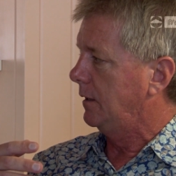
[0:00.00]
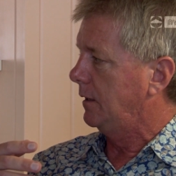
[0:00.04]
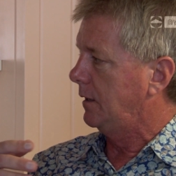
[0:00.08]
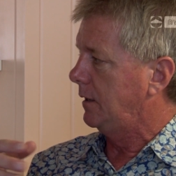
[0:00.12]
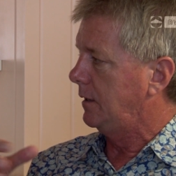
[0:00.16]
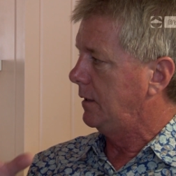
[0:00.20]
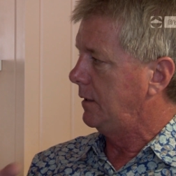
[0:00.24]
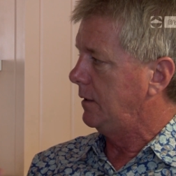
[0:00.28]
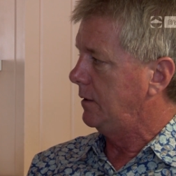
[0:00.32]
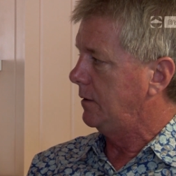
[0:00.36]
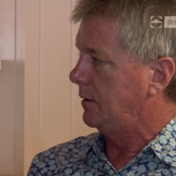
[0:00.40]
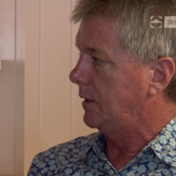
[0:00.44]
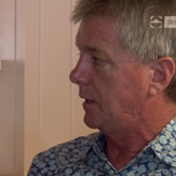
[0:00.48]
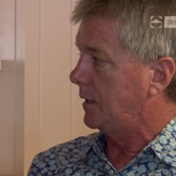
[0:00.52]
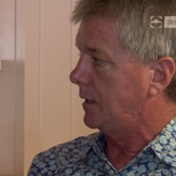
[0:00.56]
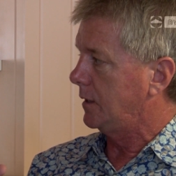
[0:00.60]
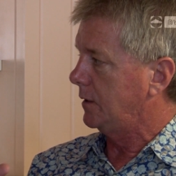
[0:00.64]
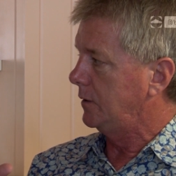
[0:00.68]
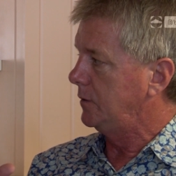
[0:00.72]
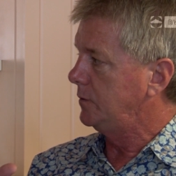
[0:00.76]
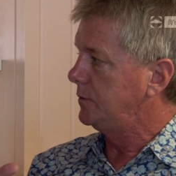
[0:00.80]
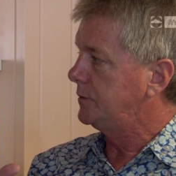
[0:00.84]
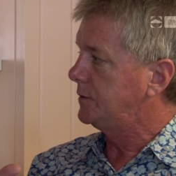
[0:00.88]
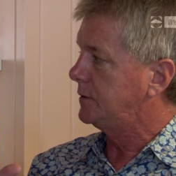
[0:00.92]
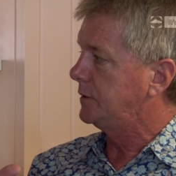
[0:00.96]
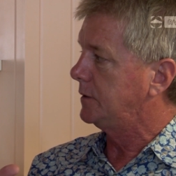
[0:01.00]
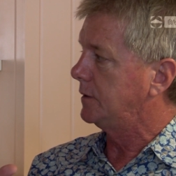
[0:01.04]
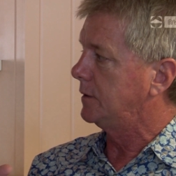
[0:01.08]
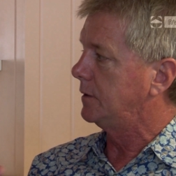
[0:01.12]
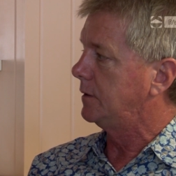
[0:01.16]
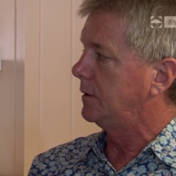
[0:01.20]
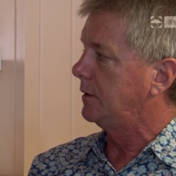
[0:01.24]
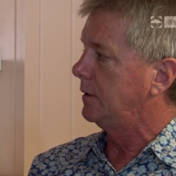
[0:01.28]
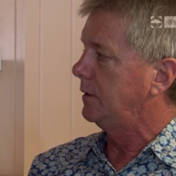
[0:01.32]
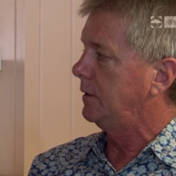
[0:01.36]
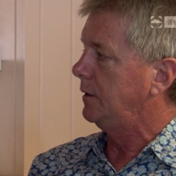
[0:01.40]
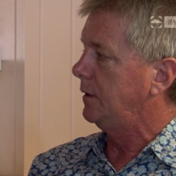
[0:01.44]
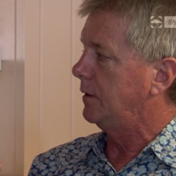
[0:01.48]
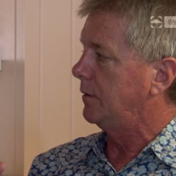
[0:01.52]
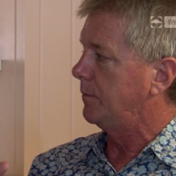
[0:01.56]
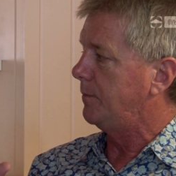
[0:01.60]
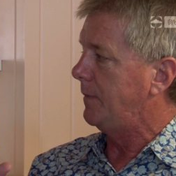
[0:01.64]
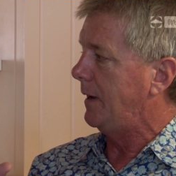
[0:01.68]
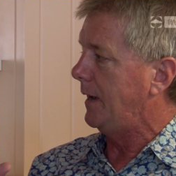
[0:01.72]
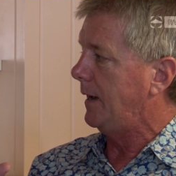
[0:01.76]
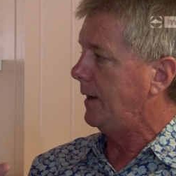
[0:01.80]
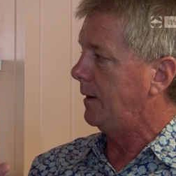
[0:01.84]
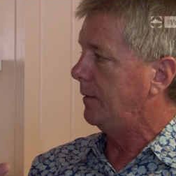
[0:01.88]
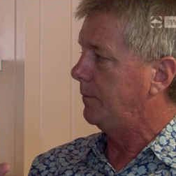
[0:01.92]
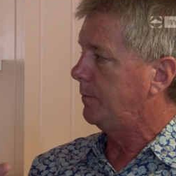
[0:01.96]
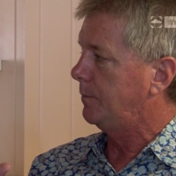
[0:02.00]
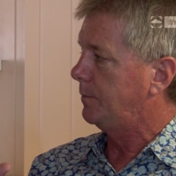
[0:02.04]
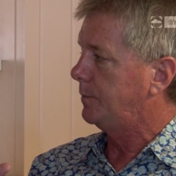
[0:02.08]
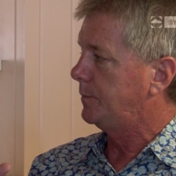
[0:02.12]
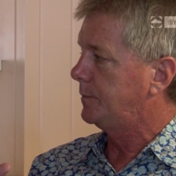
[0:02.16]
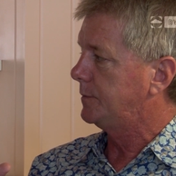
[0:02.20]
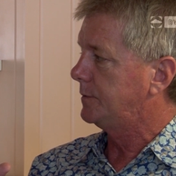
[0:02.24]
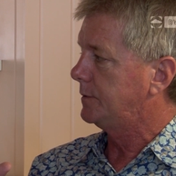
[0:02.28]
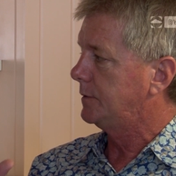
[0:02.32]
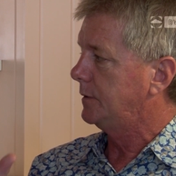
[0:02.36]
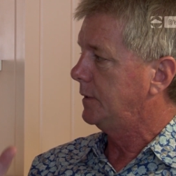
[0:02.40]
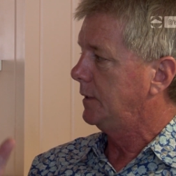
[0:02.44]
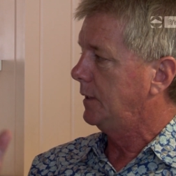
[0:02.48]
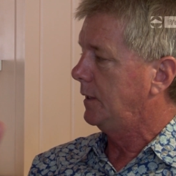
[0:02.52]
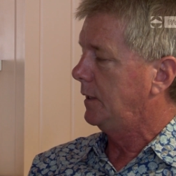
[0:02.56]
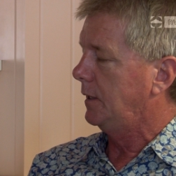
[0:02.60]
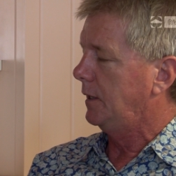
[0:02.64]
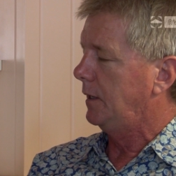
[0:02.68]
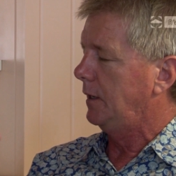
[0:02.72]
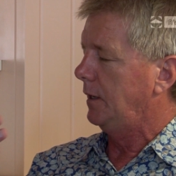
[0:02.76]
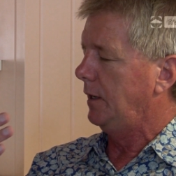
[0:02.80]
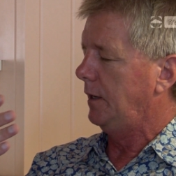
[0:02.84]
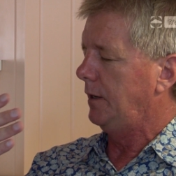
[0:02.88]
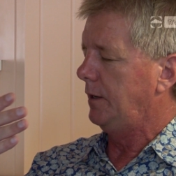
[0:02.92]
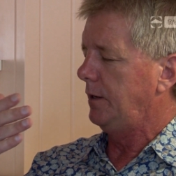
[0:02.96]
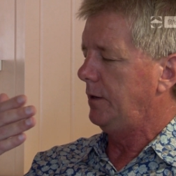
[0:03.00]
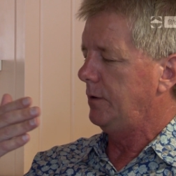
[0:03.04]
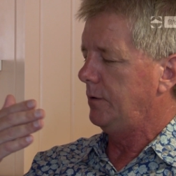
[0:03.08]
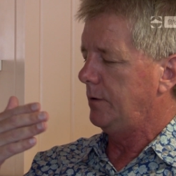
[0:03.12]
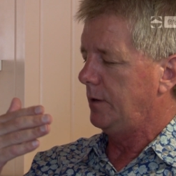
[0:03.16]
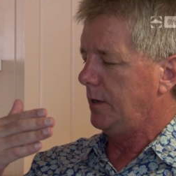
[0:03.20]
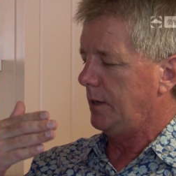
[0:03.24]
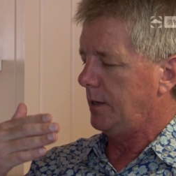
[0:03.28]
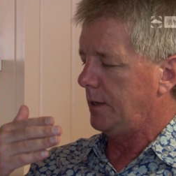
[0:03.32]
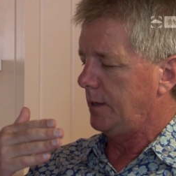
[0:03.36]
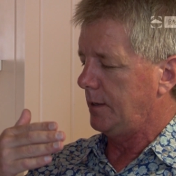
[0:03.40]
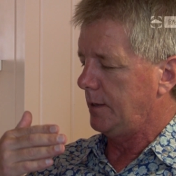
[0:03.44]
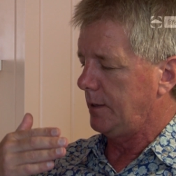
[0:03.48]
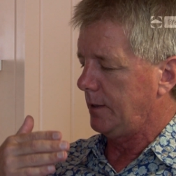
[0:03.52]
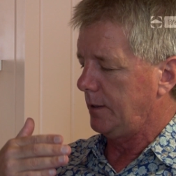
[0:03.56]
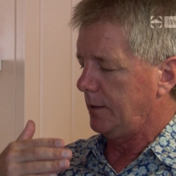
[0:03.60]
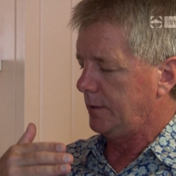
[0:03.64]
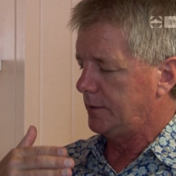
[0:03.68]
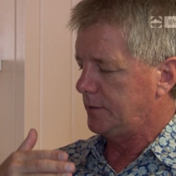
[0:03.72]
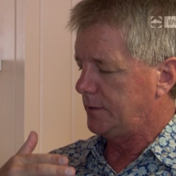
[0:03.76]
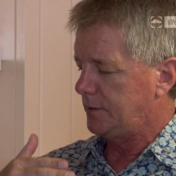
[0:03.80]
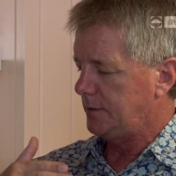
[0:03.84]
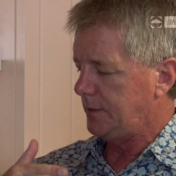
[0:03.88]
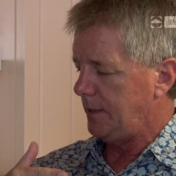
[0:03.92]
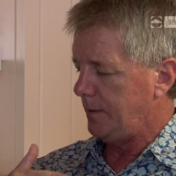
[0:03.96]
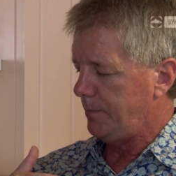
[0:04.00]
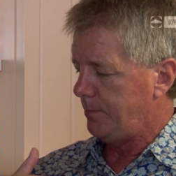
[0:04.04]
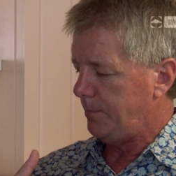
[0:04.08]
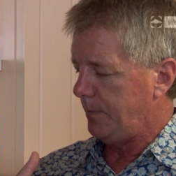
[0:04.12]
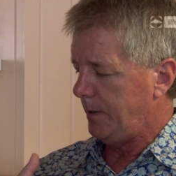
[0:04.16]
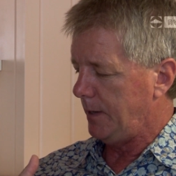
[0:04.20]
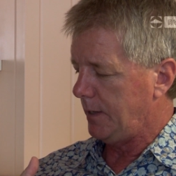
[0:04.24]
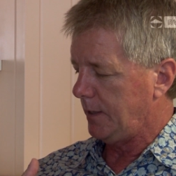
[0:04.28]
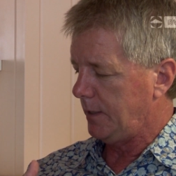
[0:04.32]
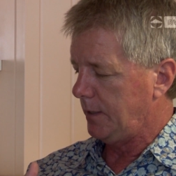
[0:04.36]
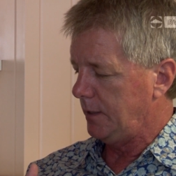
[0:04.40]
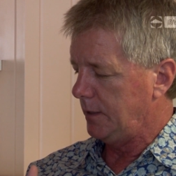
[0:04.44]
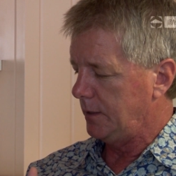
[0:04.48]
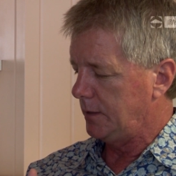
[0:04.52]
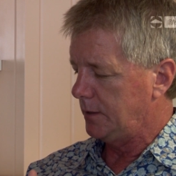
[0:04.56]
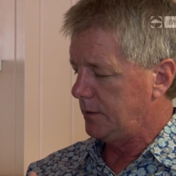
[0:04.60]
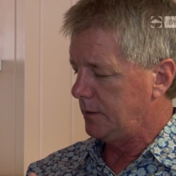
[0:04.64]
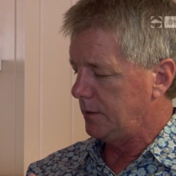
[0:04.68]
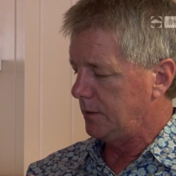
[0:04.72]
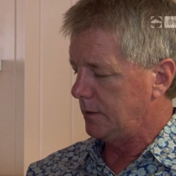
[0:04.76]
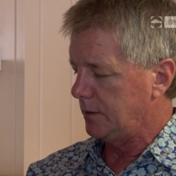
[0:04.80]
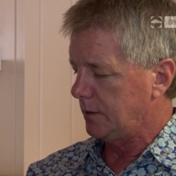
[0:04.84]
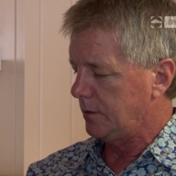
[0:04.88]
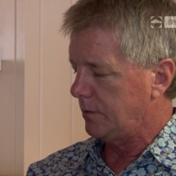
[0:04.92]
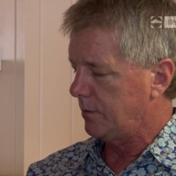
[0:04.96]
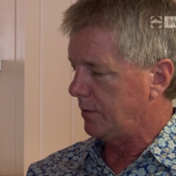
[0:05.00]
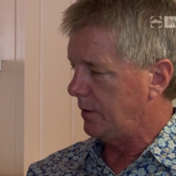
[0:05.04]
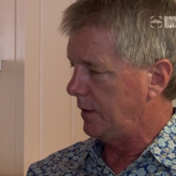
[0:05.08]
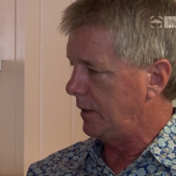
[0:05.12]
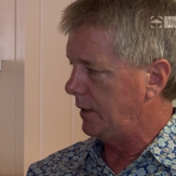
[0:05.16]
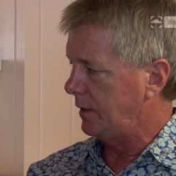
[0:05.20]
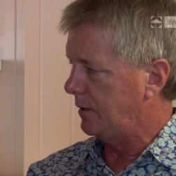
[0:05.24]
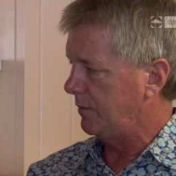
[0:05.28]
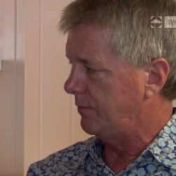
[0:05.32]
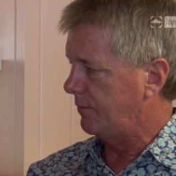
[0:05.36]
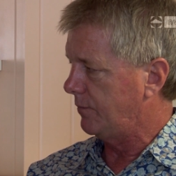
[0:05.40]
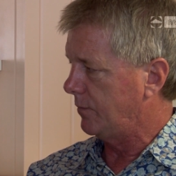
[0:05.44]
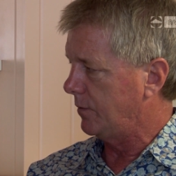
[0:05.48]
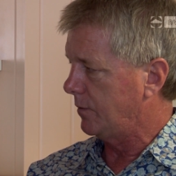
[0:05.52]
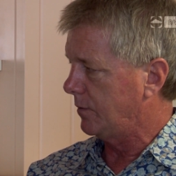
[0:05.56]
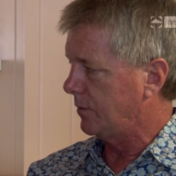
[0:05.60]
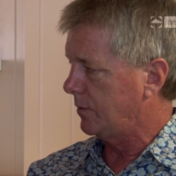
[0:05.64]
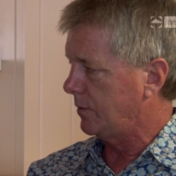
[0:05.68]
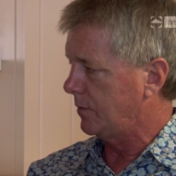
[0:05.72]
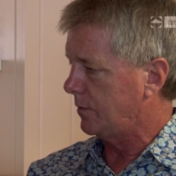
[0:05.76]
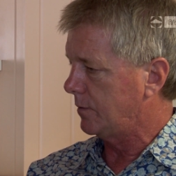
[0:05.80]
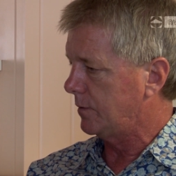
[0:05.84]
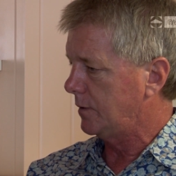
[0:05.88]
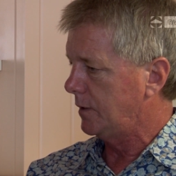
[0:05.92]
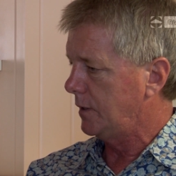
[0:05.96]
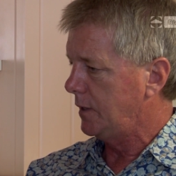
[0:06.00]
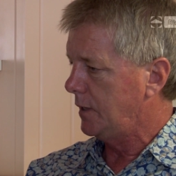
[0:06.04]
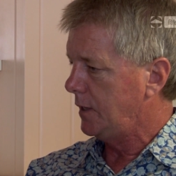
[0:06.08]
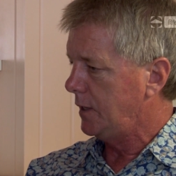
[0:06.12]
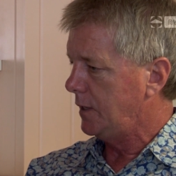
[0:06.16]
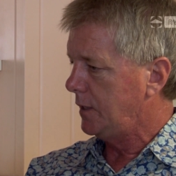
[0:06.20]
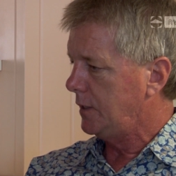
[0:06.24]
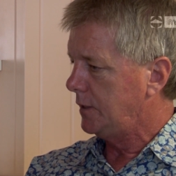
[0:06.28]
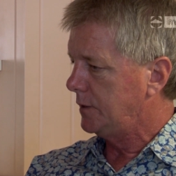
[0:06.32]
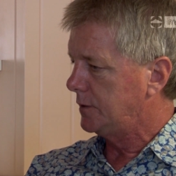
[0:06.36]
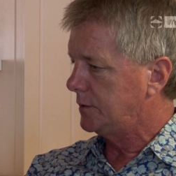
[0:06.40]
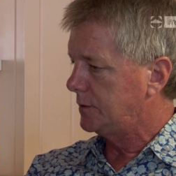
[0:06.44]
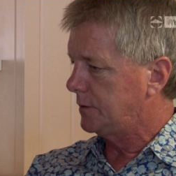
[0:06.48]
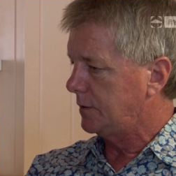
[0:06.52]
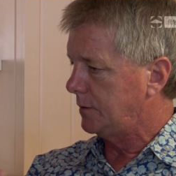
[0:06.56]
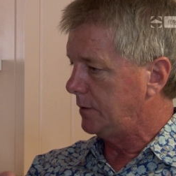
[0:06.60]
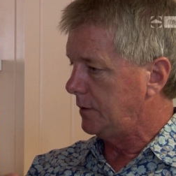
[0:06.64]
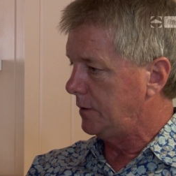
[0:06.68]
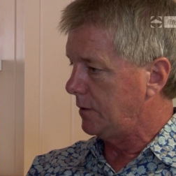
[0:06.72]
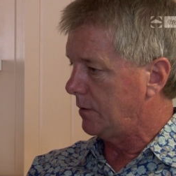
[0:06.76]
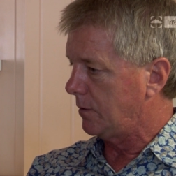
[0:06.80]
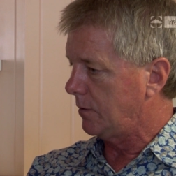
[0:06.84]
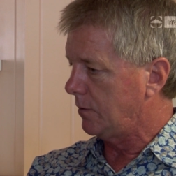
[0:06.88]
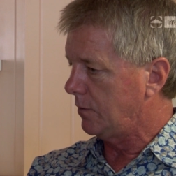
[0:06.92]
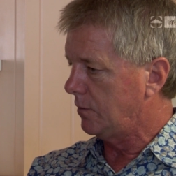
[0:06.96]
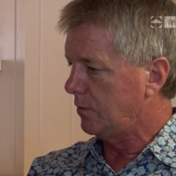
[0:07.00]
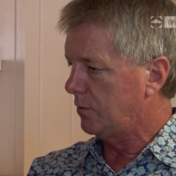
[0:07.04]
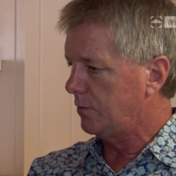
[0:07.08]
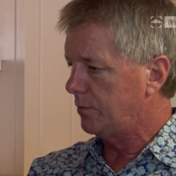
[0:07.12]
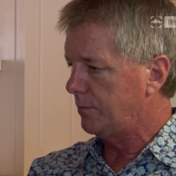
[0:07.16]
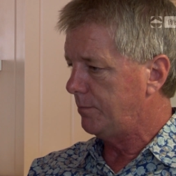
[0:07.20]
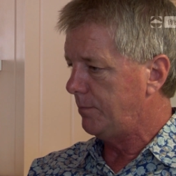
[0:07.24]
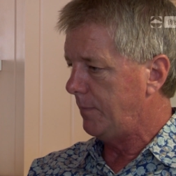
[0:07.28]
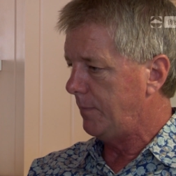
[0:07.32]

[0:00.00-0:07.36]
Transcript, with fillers: and you've got to loosen your maps, and you've got to step back into the creative world so your old